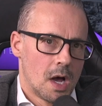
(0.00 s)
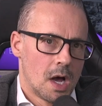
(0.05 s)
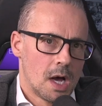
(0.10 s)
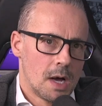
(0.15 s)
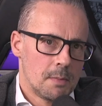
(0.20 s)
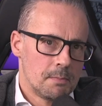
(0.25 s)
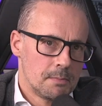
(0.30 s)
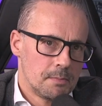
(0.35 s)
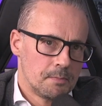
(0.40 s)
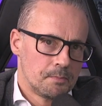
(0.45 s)

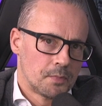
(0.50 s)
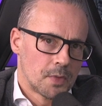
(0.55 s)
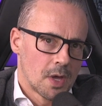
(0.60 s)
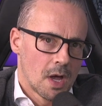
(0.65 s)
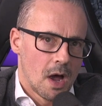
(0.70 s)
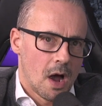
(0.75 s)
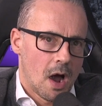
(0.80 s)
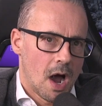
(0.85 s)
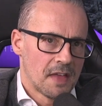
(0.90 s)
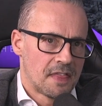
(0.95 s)
Um,
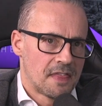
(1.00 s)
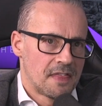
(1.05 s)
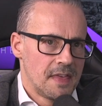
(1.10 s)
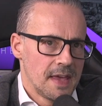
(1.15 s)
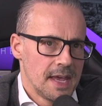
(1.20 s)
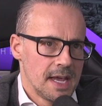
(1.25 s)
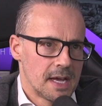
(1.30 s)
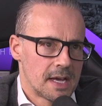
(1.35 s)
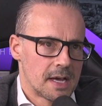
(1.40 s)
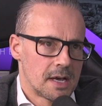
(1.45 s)
I
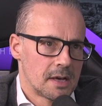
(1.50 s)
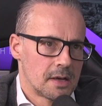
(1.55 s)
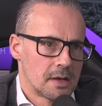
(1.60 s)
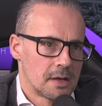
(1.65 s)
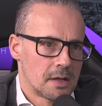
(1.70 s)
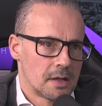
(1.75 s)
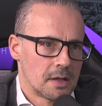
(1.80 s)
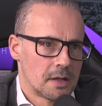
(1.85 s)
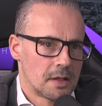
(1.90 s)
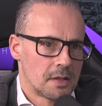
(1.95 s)
think
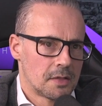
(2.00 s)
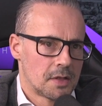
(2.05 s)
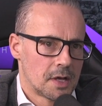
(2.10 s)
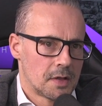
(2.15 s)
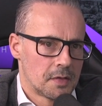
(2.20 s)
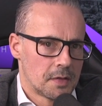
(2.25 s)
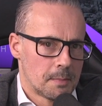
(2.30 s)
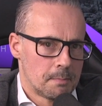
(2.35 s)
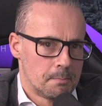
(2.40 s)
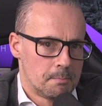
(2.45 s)
that
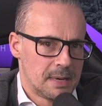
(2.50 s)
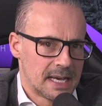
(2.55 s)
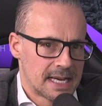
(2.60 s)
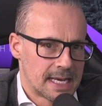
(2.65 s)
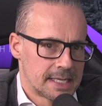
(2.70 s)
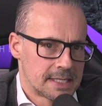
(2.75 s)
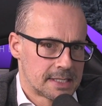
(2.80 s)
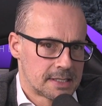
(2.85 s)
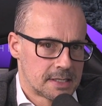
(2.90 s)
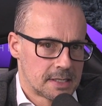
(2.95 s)
the
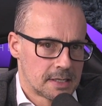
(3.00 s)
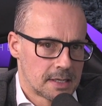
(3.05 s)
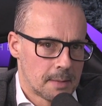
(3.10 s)
biggest